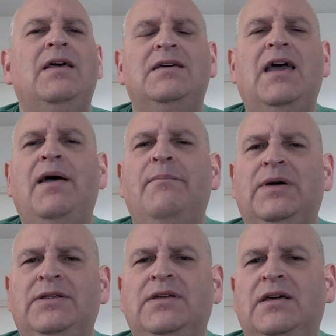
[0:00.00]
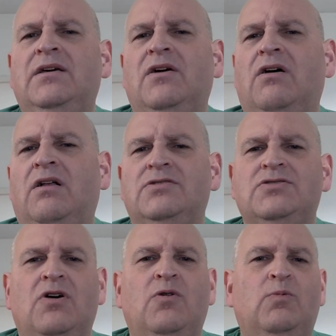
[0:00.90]
Yeah, Monday.
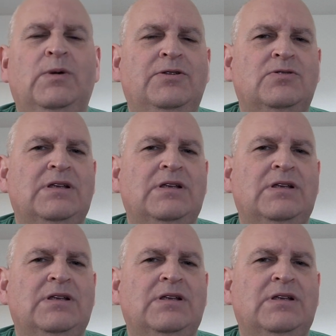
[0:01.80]
Also, Windows